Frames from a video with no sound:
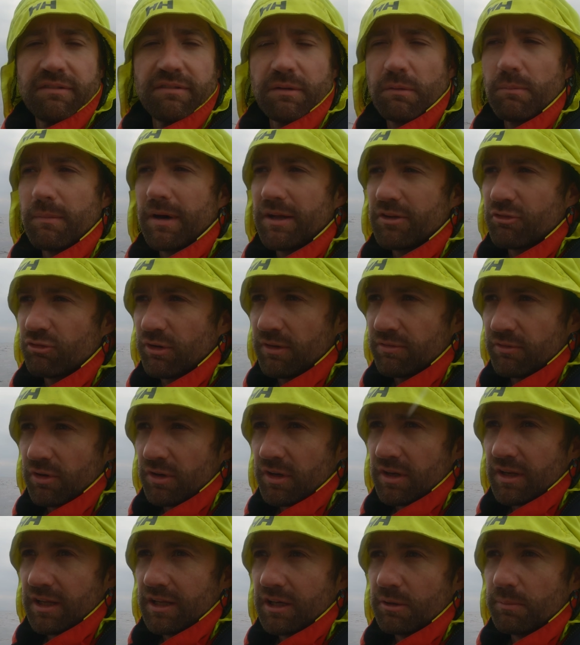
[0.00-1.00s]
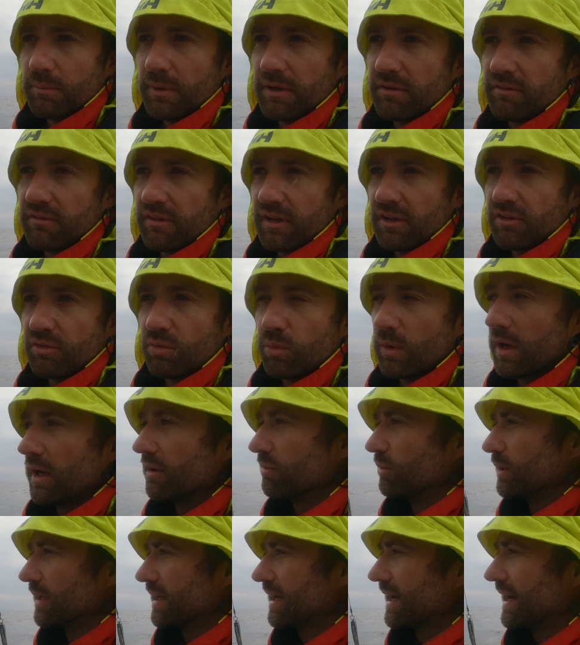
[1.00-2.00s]
I think we might drift on a little bit this way
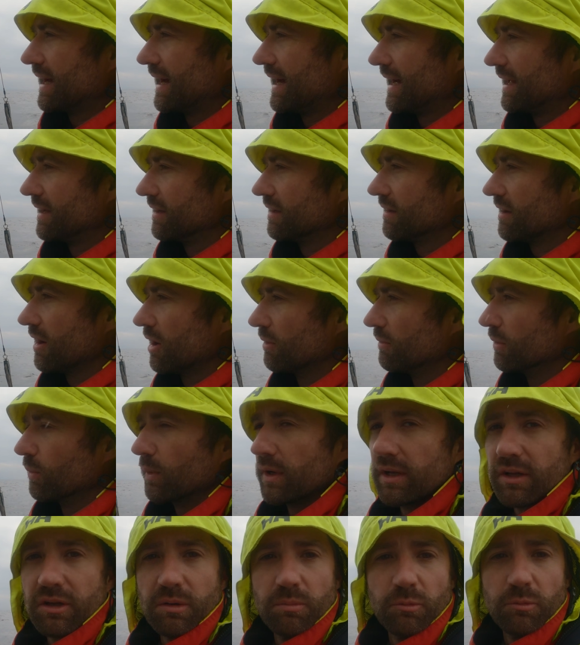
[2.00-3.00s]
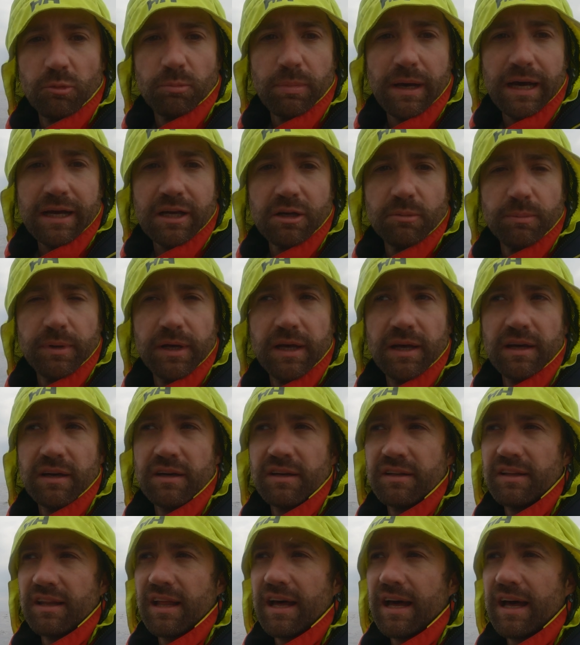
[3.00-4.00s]
if we can. Hope the wind comes back a bit,
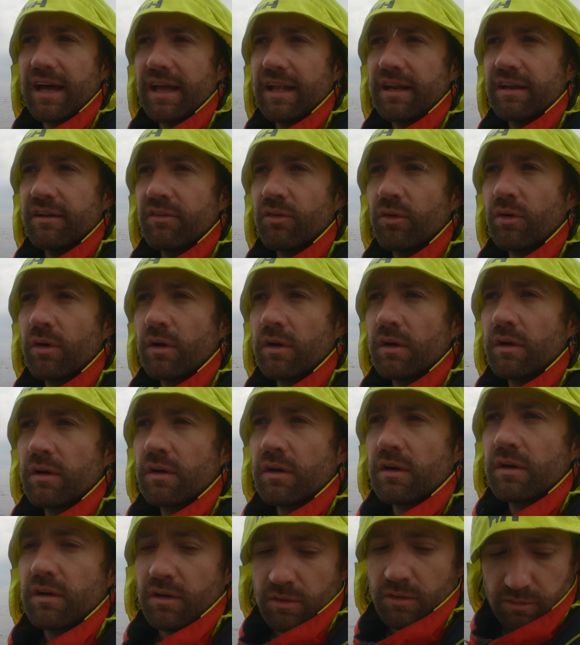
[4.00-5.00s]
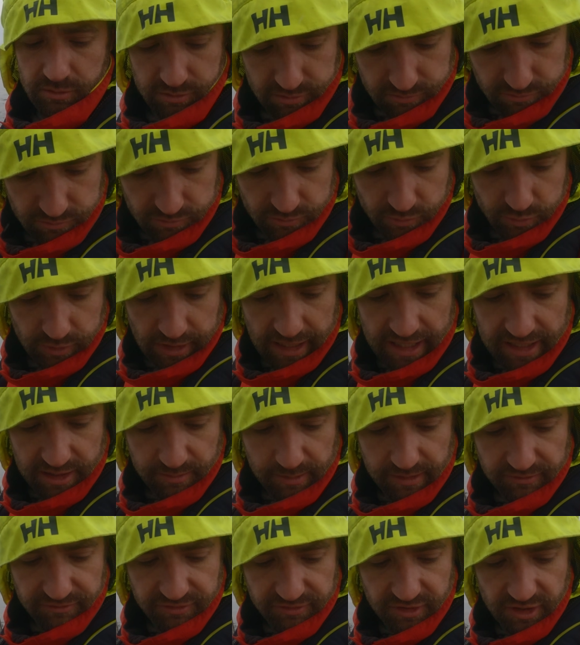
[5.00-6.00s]
and then we'll head a
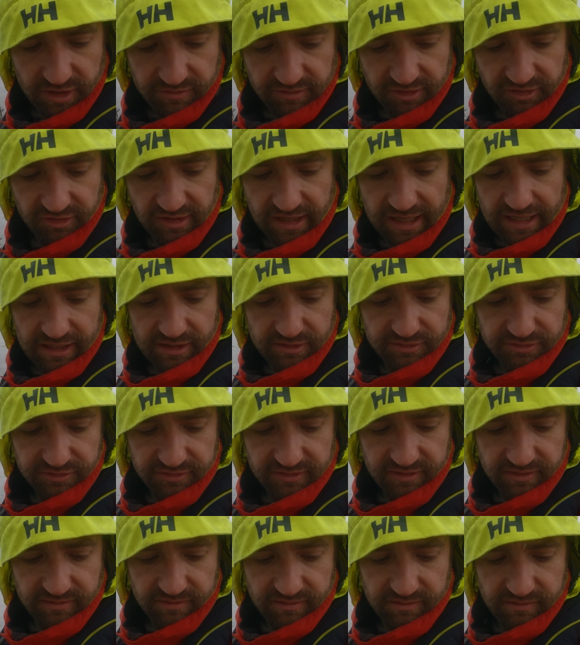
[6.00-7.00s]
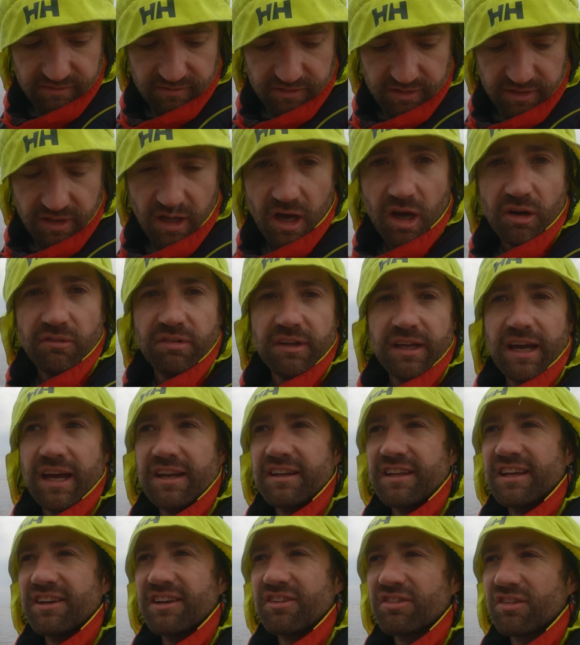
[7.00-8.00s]
bit further south and hopefully get
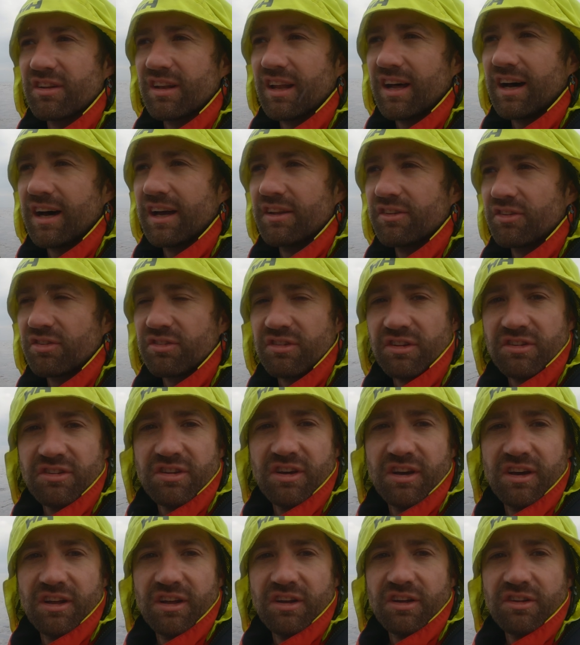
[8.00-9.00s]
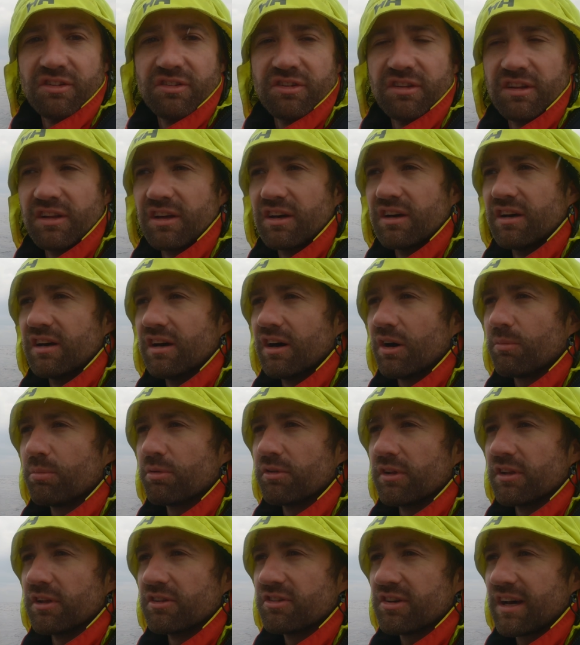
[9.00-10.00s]
a decent line just to turn onto the
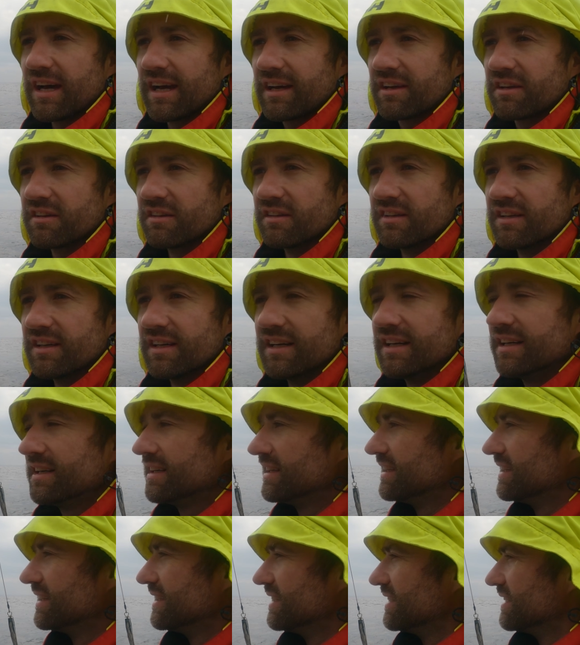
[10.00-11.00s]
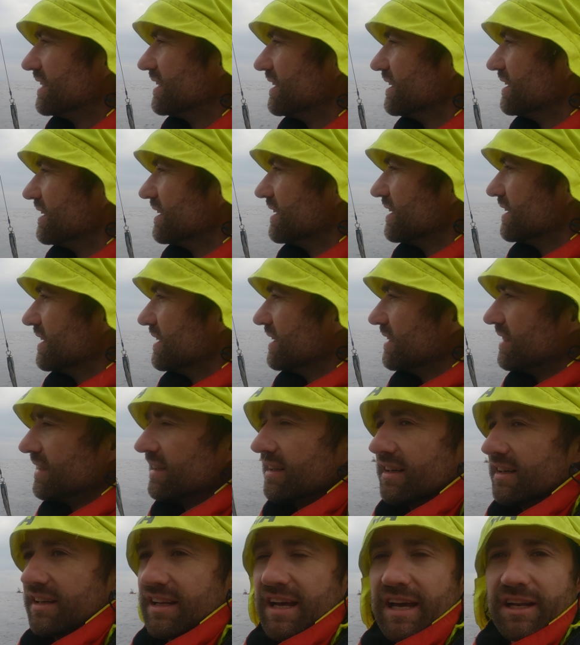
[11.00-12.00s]
opposite tack and
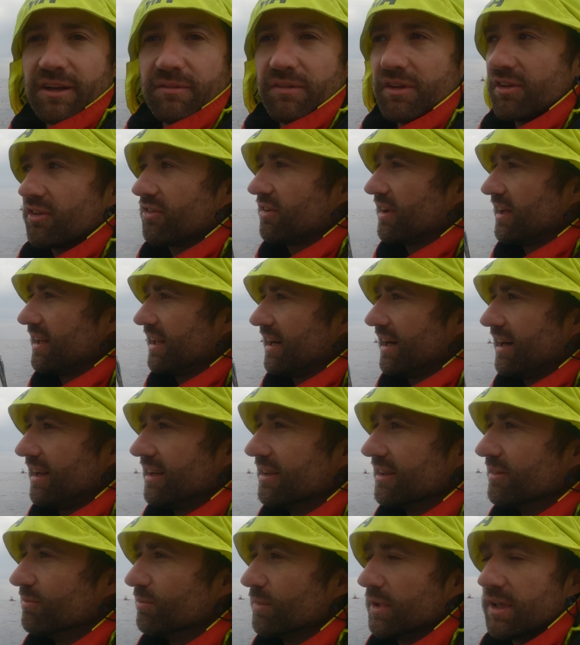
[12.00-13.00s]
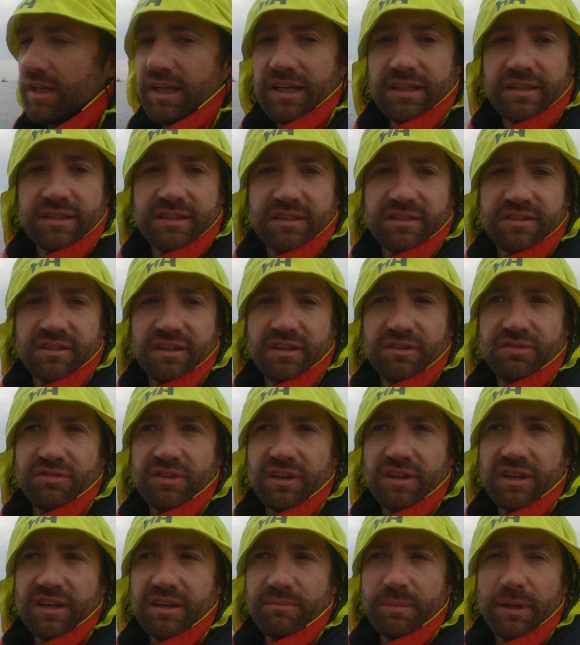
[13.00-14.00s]
and head up the other side of the island. But yeah, so
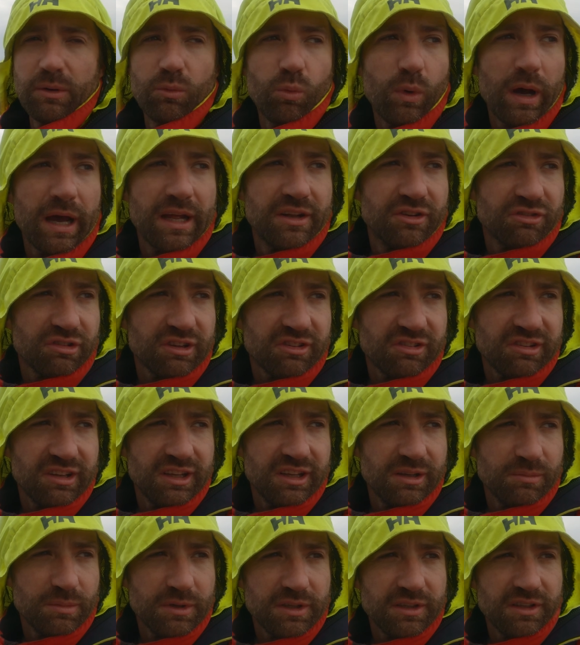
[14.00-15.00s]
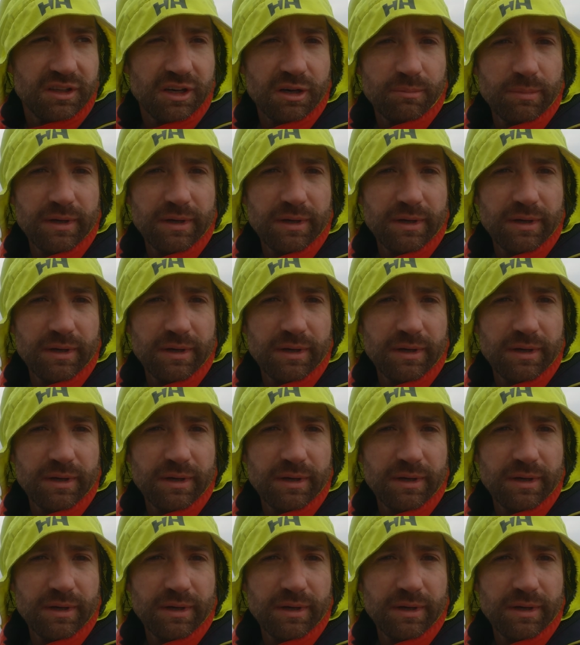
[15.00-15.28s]
far a bit wet and drizzly, but not a